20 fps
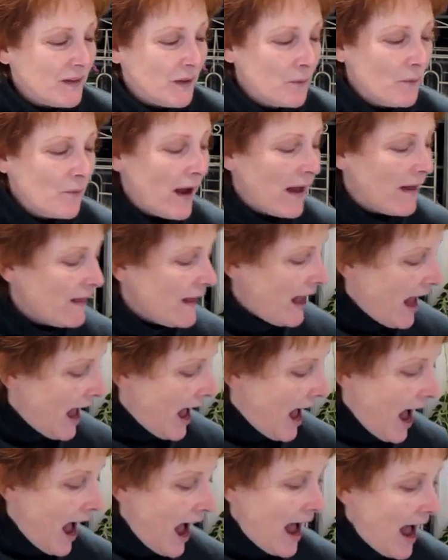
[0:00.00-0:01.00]
Well,
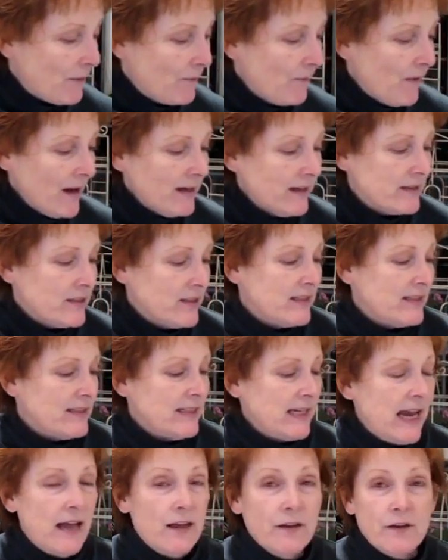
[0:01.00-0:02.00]
I want to just
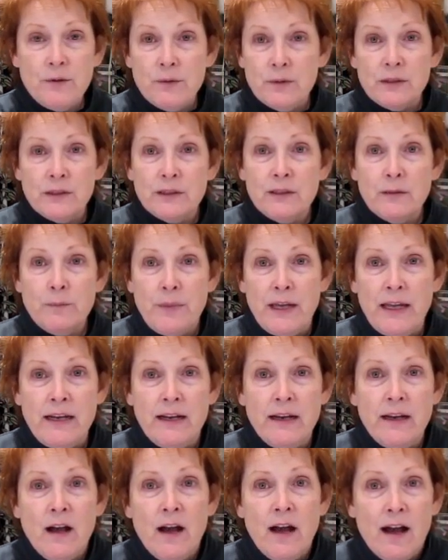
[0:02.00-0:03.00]
tell you a little bit
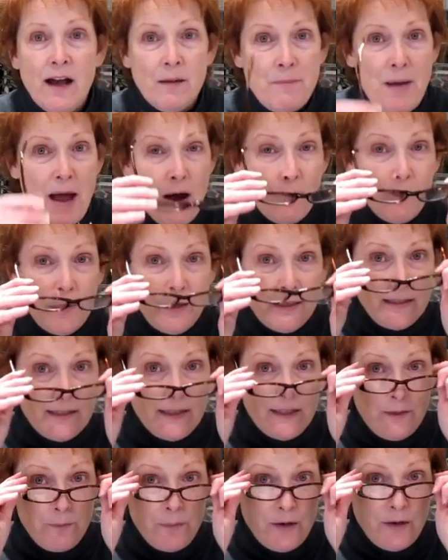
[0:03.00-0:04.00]
about
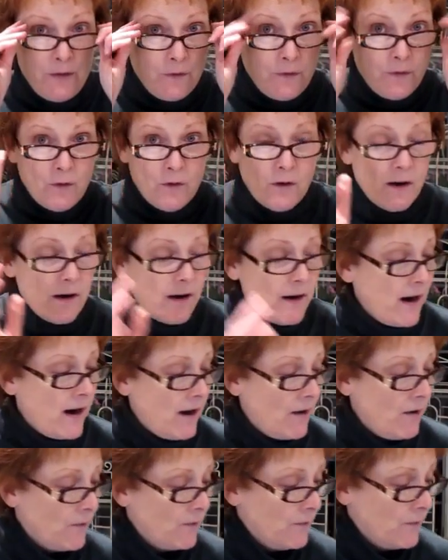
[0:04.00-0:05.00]
Winston before
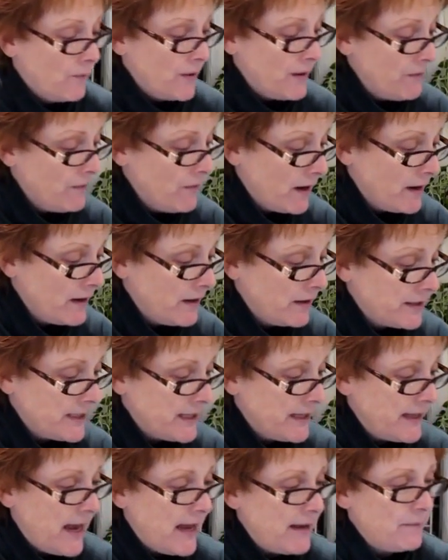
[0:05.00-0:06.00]
we run to
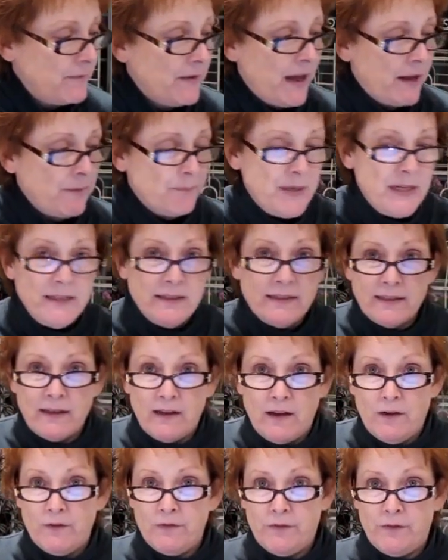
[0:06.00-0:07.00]
that, that piece
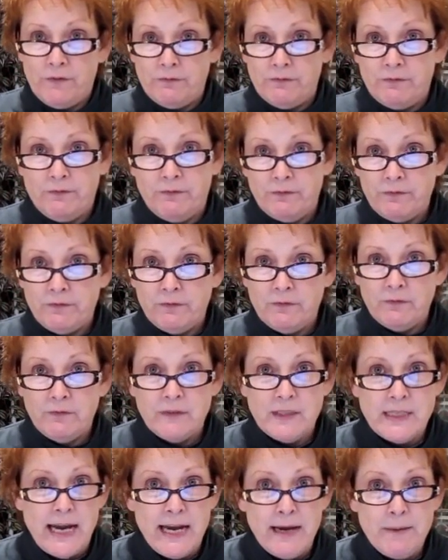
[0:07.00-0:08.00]
of
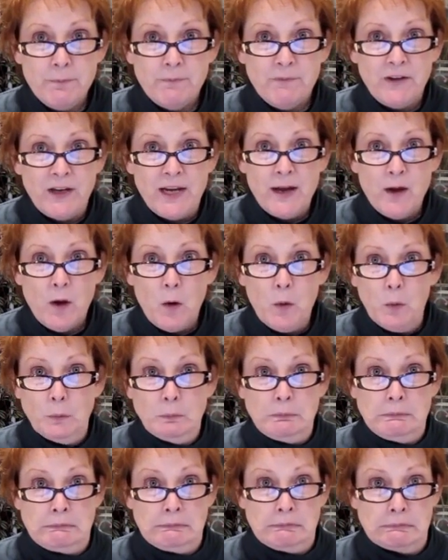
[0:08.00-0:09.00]
tape, video,
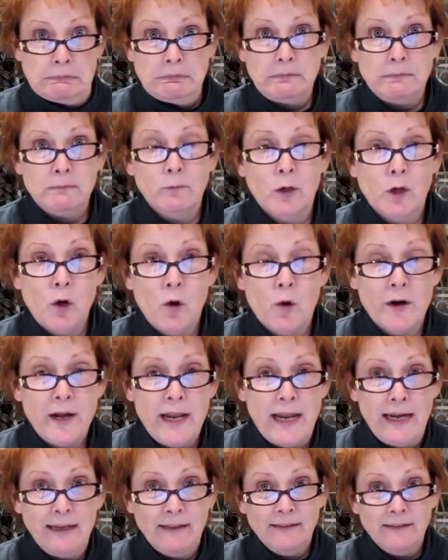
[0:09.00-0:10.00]

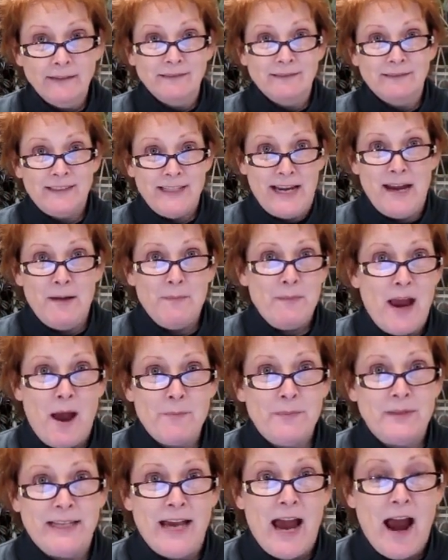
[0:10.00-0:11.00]
recording. Tammy, I'm
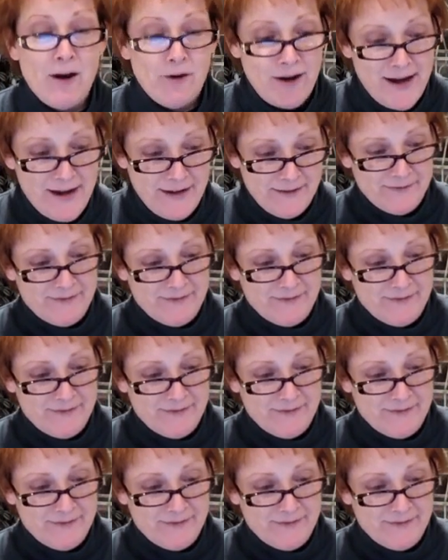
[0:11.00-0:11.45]
sorry.